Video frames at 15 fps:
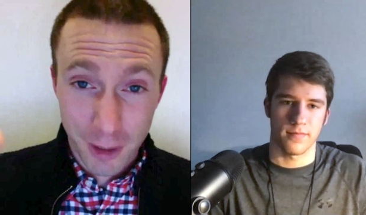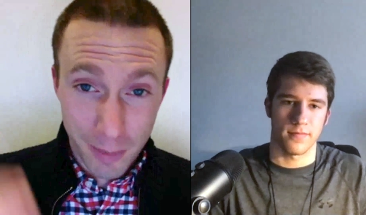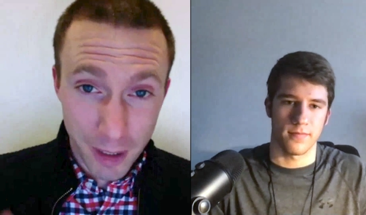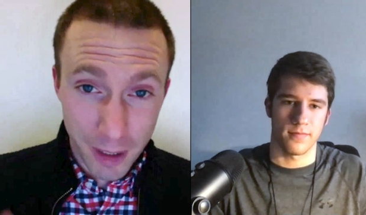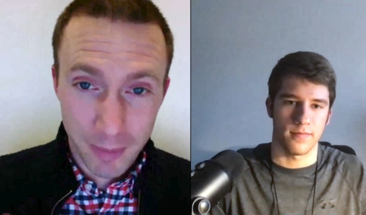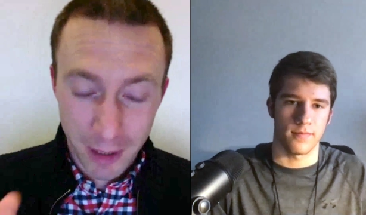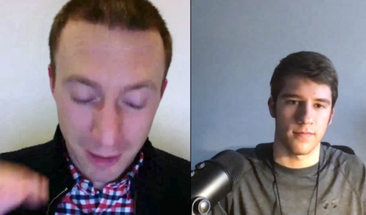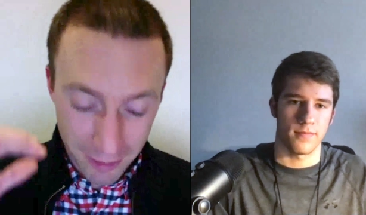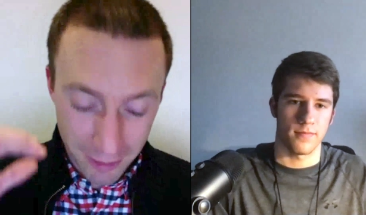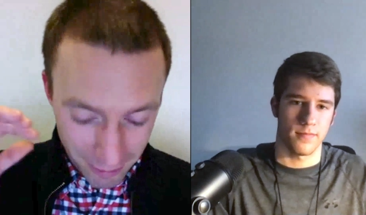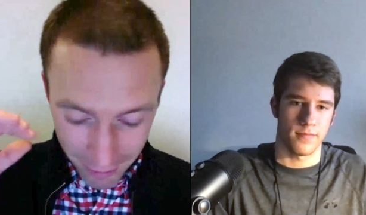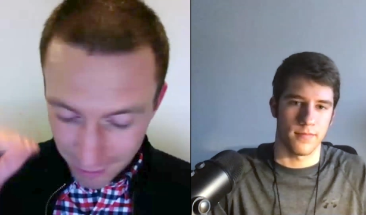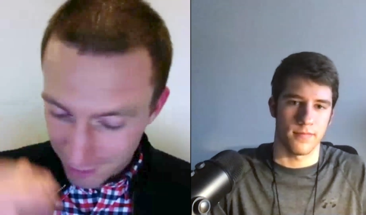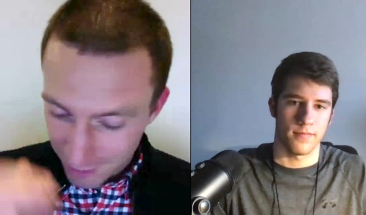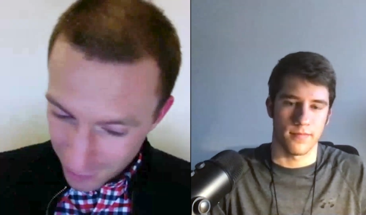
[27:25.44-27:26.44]
Speaker 1: commitment.
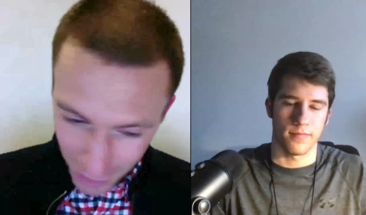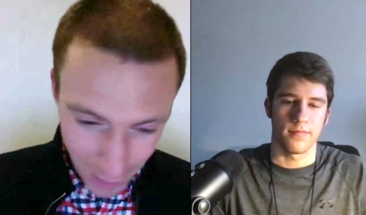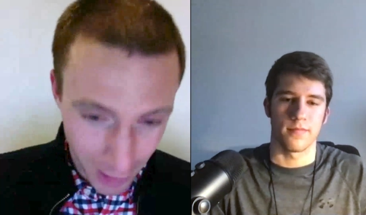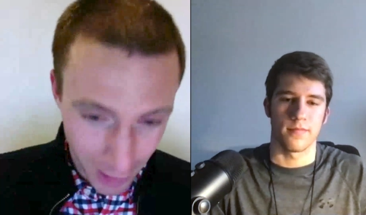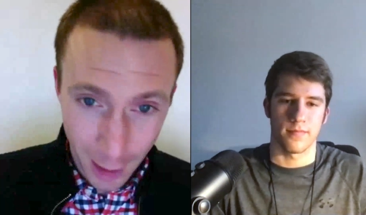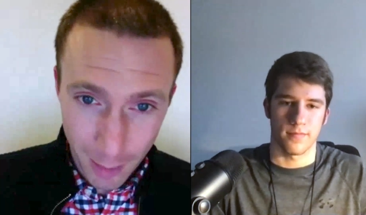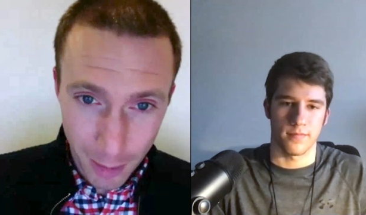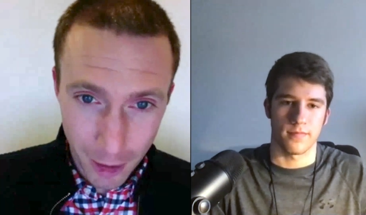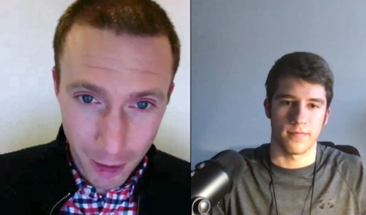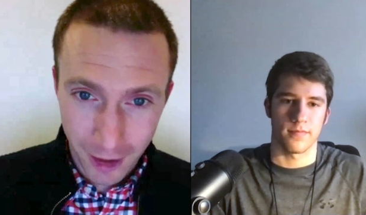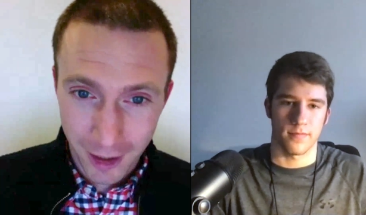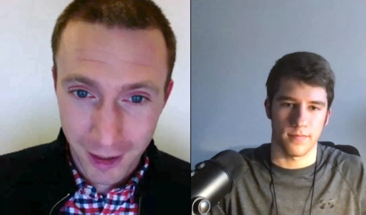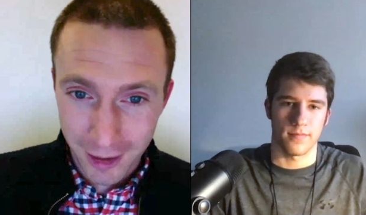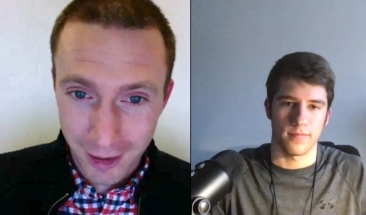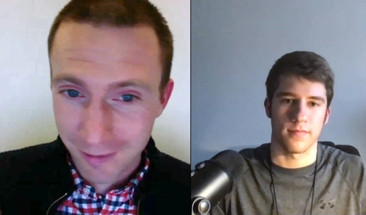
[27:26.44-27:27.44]
Get a
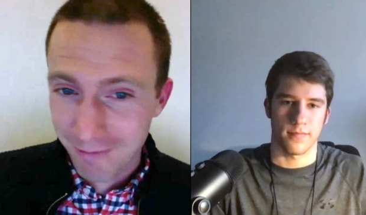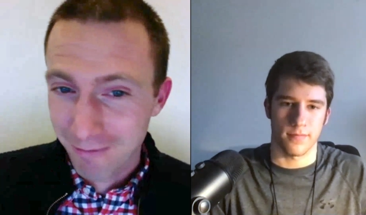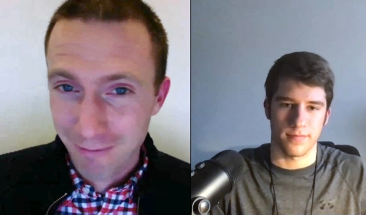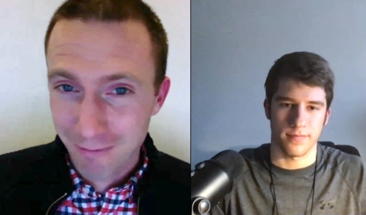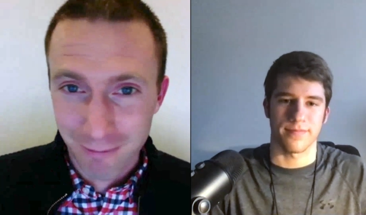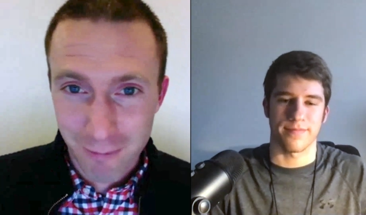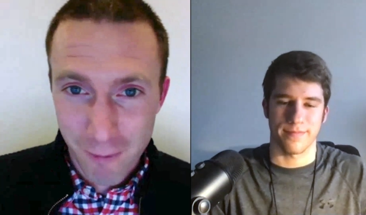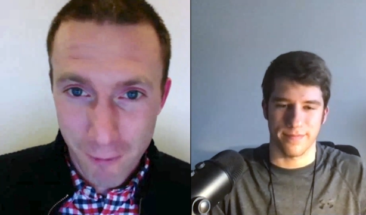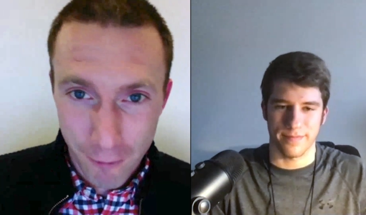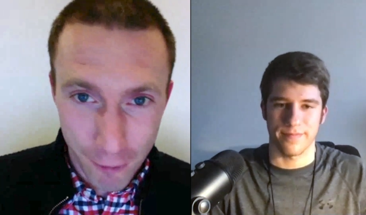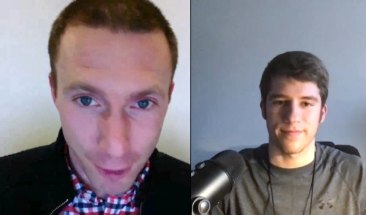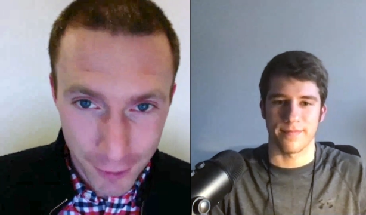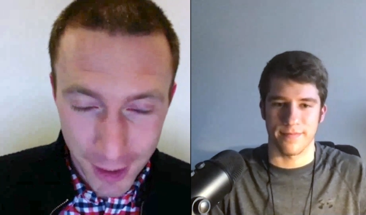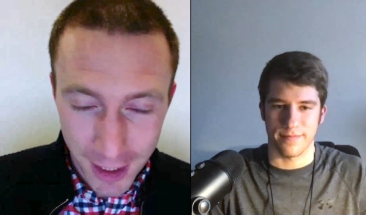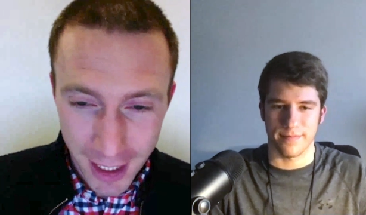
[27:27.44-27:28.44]
book.
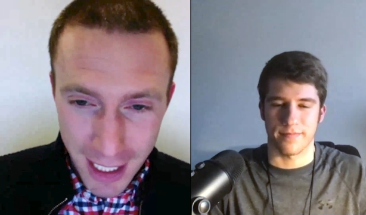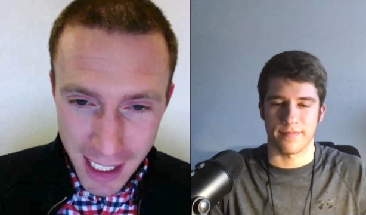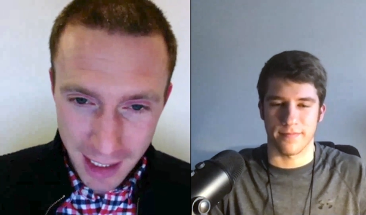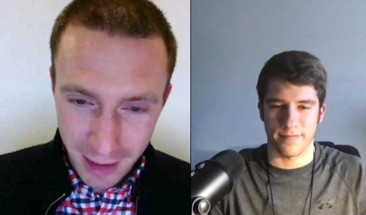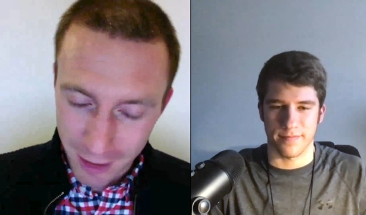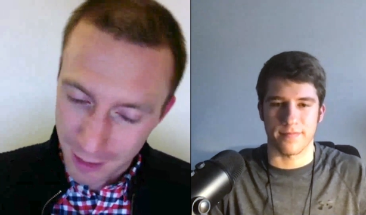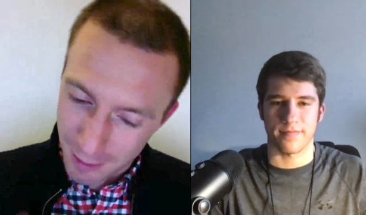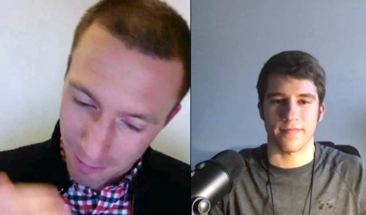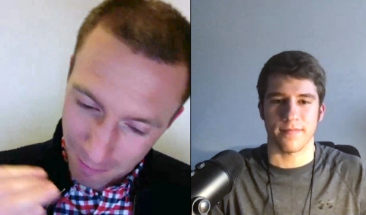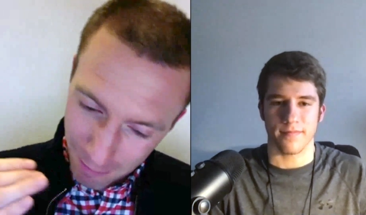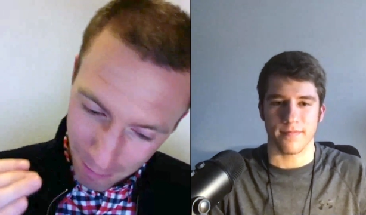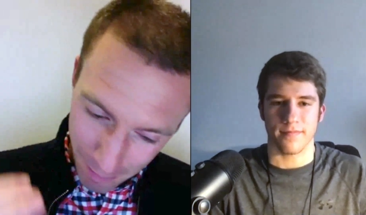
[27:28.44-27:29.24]
50 days.